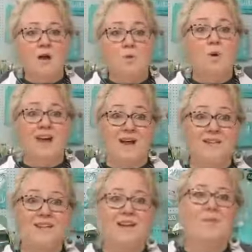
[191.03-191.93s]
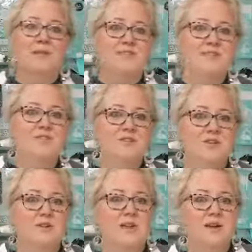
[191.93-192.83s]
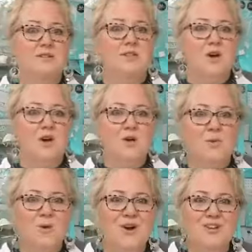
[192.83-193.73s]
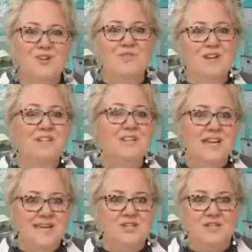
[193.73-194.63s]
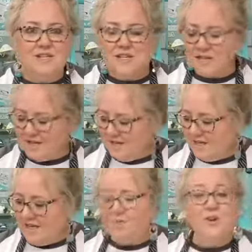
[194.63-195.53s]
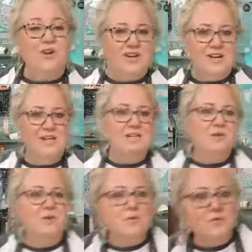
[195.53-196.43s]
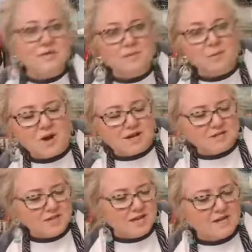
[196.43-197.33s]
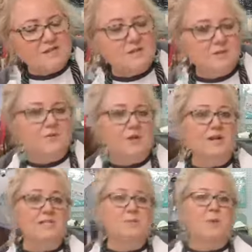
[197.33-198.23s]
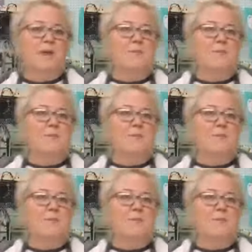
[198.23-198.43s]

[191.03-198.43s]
what I did, I'm inside the studio, so you want good ventilation if you're gonna do this project, if you're gonna spray